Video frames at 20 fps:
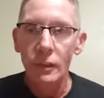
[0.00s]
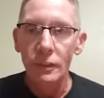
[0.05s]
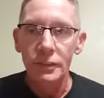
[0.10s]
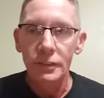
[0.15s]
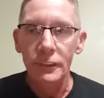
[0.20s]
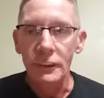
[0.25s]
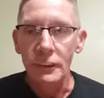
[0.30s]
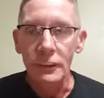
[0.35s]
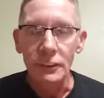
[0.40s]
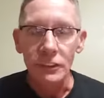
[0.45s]

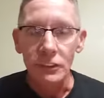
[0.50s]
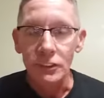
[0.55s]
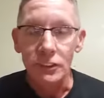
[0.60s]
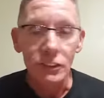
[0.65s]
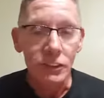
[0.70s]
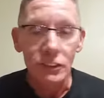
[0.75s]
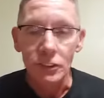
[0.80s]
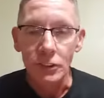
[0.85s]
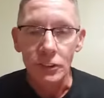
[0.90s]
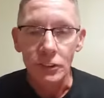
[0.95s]
things,
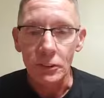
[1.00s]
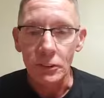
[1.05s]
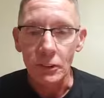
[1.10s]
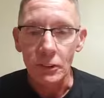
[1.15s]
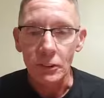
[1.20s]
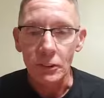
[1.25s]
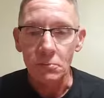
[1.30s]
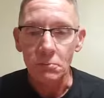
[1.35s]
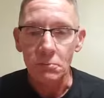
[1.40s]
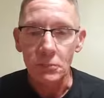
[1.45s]
just
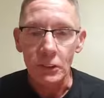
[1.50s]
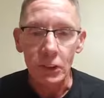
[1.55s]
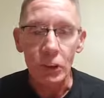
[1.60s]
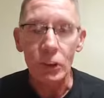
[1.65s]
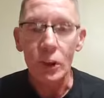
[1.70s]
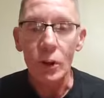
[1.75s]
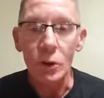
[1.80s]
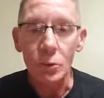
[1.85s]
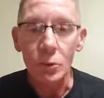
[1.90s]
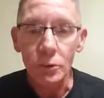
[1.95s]

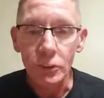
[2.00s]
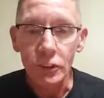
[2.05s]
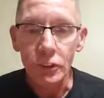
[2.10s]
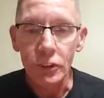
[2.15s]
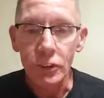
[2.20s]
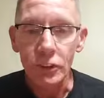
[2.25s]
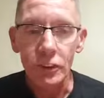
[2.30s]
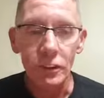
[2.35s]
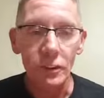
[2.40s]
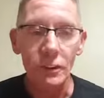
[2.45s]

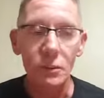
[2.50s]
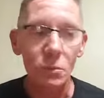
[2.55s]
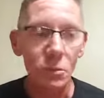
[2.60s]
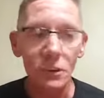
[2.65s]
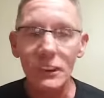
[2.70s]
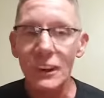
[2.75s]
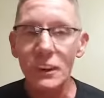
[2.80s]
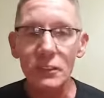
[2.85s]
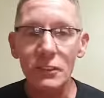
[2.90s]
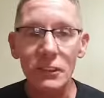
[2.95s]
ghosts.
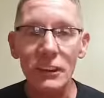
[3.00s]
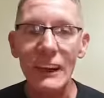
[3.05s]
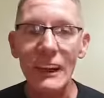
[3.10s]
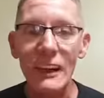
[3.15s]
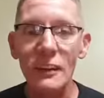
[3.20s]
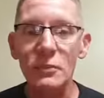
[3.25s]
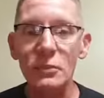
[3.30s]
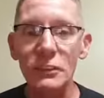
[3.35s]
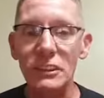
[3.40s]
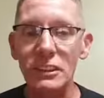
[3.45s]
We're covering
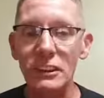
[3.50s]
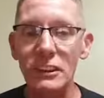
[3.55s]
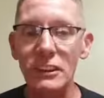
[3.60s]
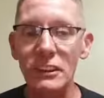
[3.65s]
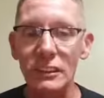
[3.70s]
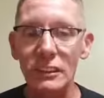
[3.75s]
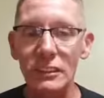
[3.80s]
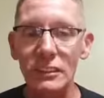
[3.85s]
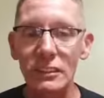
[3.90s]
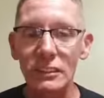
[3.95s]

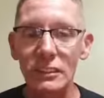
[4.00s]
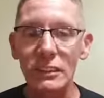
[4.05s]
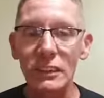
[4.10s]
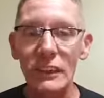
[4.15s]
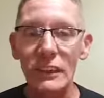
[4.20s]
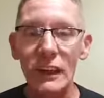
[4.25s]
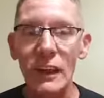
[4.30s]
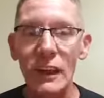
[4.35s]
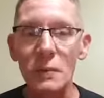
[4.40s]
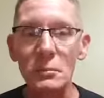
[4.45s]
everything.
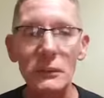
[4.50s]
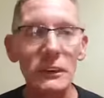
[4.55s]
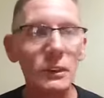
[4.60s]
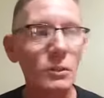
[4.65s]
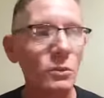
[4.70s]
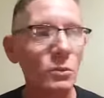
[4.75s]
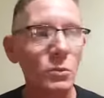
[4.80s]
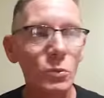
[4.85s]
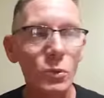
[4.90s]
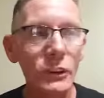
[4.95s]
I
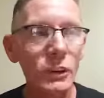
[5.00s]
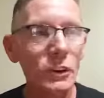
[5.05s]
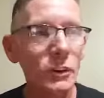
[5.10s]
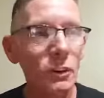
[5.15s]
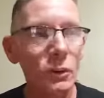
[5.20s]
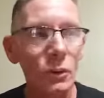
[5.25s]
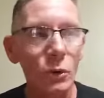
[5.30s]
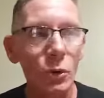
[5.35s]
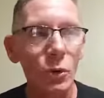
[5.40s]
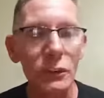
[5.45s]
mean, we
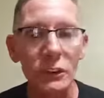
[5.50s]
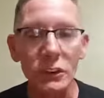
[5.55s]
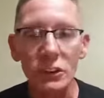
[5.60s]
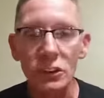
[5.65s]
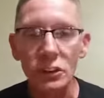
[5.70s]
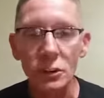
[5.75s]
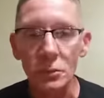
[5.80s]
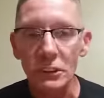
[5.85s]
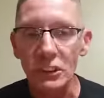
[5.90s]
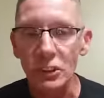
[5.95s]
are going
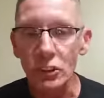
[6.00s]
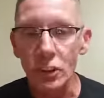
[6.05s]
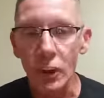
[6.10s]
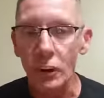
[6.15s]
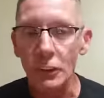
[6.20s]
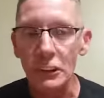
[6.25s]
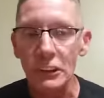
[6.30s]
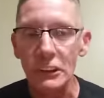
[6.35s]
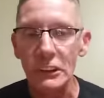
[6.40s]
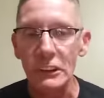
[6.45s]
to be
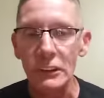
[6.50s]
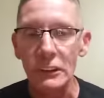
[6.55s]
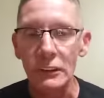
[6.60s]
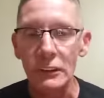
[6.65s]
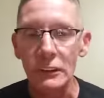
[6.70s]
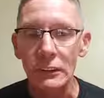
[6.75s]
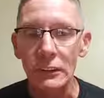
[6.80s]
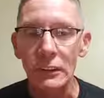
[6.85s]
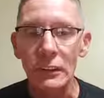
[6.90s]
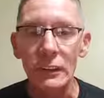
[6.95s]
talking
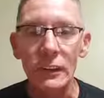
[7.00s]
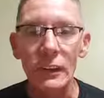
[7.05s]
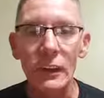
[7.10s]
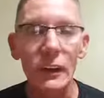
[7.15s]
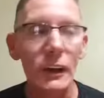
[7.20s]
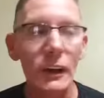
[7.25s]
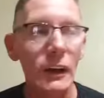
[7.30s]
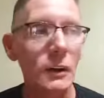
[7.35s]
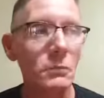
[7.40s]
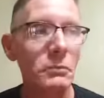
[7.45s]

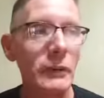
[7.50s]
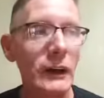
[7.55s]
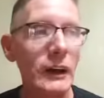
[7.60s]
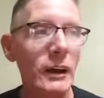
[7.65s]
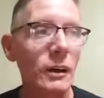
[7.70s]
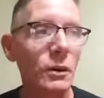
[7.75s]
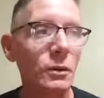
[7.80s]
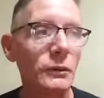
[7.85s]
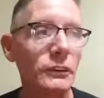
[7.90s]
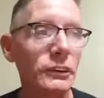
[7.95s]

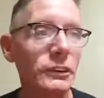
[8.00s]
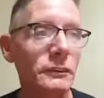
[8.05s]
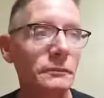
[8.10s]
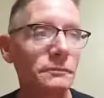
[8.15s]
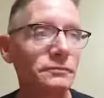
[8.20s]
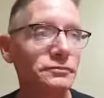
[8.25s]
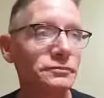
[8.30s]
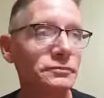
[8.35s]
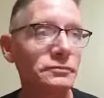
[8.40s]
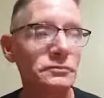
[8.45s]
about
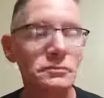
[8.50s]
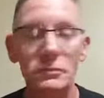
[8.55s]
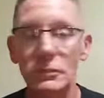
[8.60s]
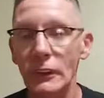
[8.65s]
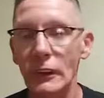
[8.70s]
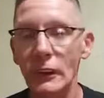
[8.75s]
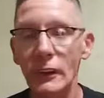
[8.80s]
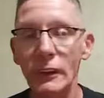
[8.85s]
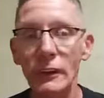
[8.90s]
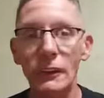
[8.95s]

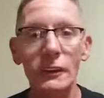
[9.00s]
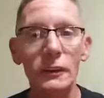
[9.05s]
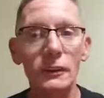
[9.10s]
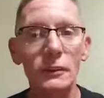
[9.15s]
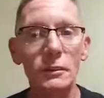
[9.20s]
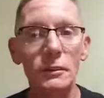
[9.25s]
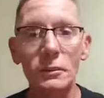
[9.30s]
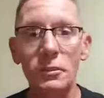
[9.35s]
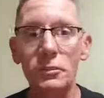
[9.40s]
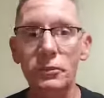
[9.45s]
uh,
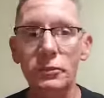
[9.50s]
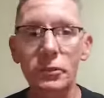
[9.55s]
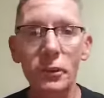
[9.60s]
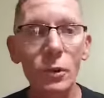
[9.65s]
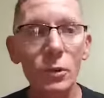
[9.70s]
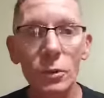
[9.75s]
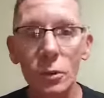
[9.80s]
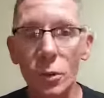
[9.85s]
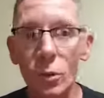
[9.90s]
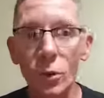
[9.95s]

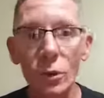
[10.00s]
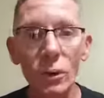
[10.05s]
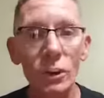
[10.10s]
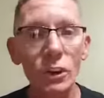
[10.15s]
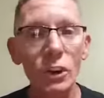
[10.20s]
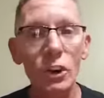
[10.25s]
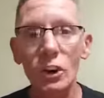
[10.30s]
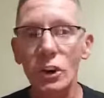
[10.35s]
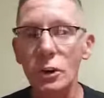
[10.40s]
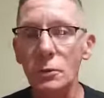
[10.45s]

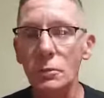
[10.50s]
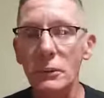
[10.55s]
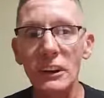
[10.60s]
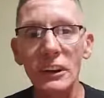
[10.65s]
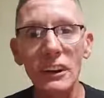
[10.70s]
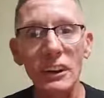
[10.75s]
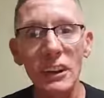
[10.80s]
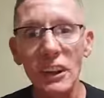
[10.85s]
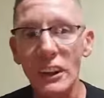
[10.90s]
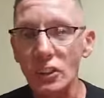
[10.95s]
folklore,
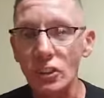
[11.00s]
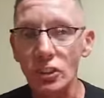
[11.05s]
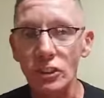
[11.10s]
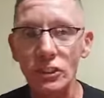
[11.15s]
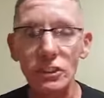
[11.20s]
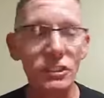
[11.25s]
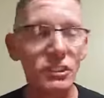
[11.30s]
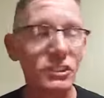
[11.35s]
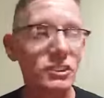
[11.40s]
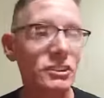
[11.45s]
urban
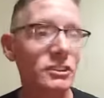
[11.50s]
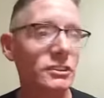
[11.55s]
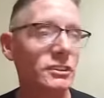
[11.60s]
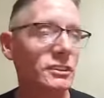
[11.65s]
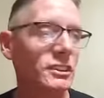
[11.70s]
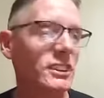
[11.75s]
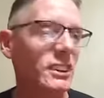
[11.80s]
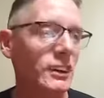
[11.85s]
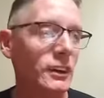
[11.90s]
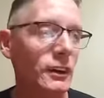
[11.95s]
legends,
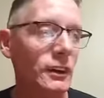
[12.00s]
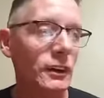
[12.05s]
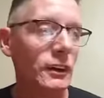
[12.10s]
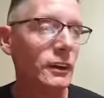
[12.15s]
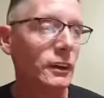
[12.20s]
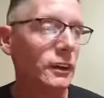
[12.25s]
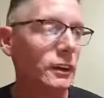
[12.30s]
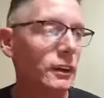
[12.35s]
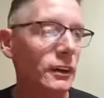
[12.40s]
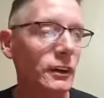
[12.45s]

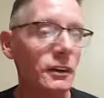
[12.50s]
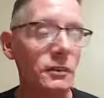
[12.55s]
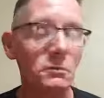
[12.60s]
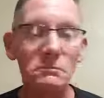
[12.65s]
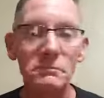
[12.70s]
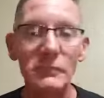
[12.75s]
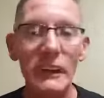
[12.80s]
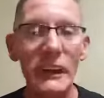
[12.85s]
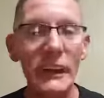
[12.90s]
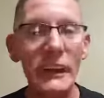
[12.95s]

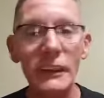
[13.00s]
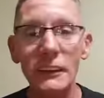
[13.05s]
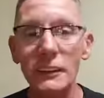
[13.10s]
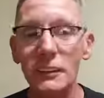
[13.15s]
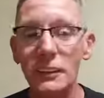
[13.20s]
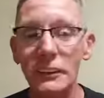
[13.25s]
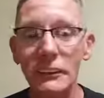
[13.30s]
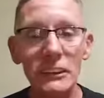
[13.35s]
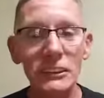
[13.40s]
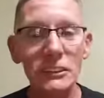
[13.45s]
um,
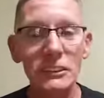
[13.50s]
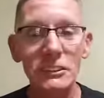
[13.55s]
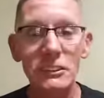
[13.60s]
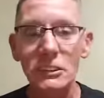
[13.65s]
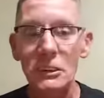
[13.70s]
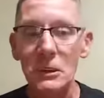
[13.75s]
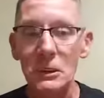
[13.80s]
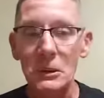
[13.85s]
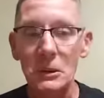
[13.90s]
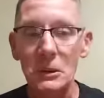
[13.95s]
aliens,